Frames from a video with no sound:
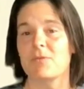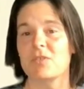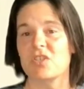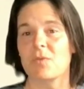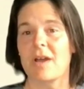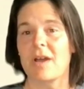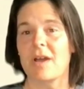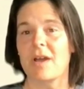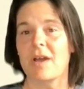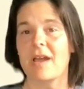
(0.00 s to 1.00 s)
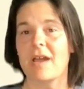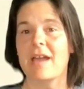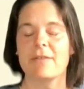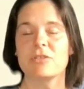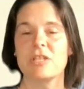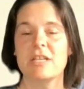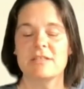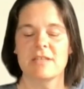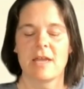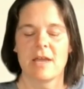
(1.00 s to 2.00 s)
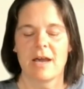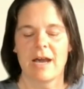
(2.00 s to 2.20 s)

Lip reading: which is why I like the half sheets.